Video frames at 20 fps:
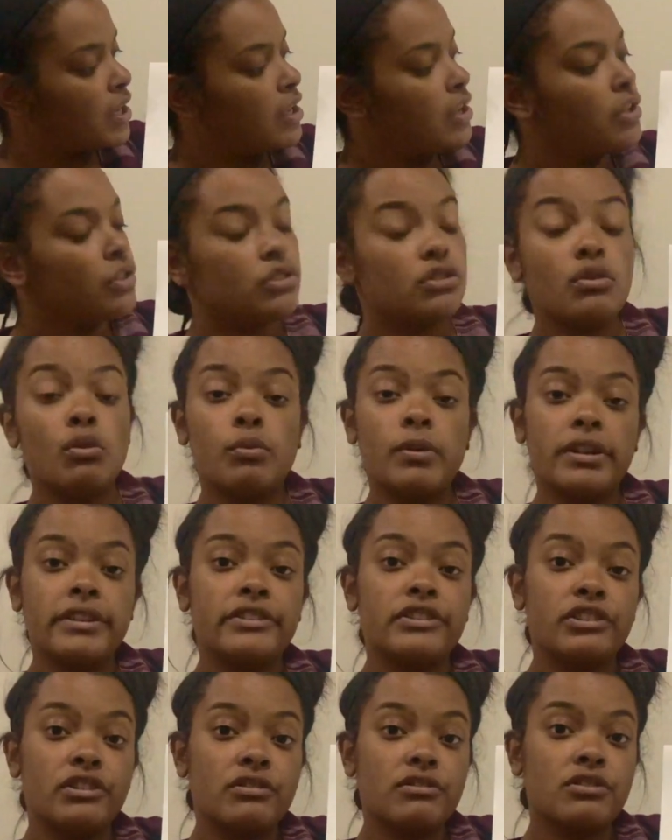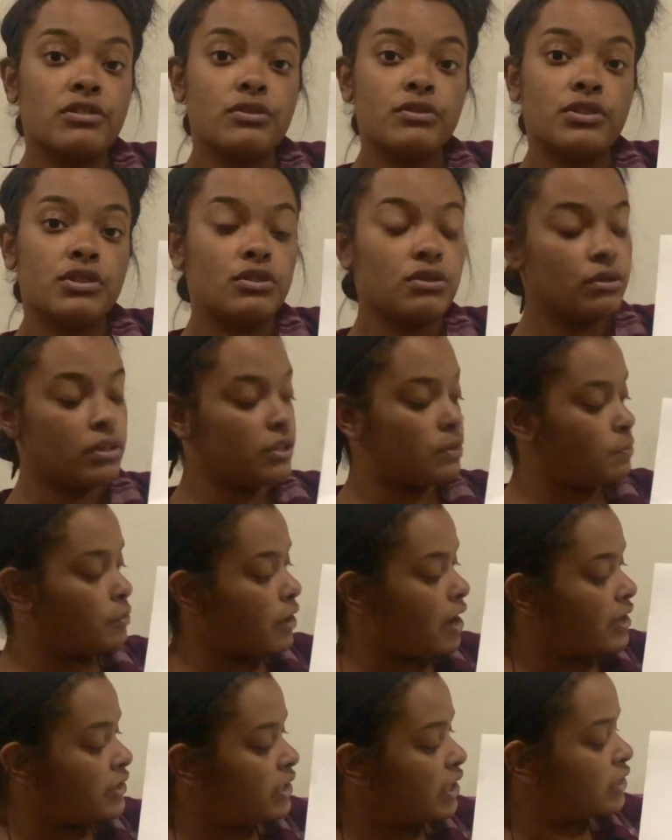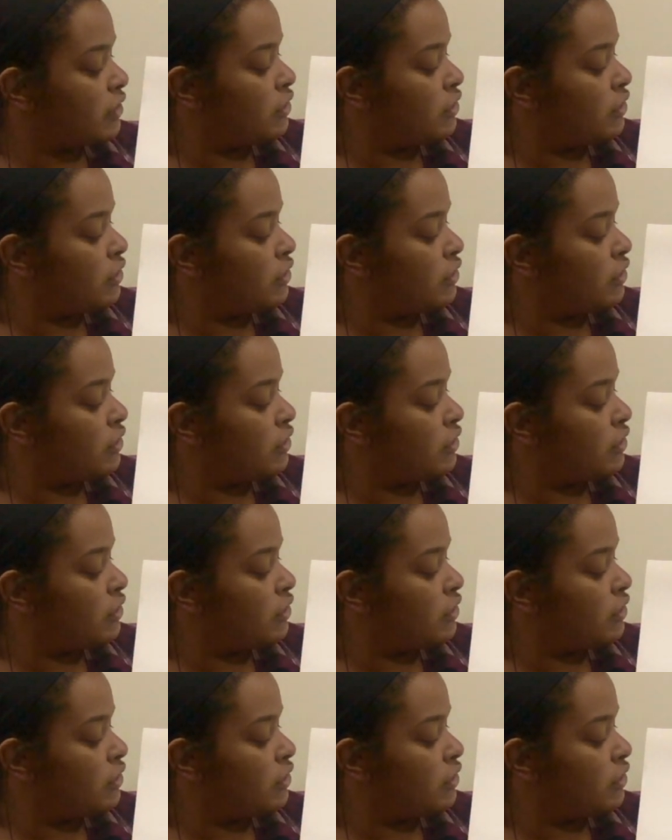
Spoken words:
So when it's your turn to do this project,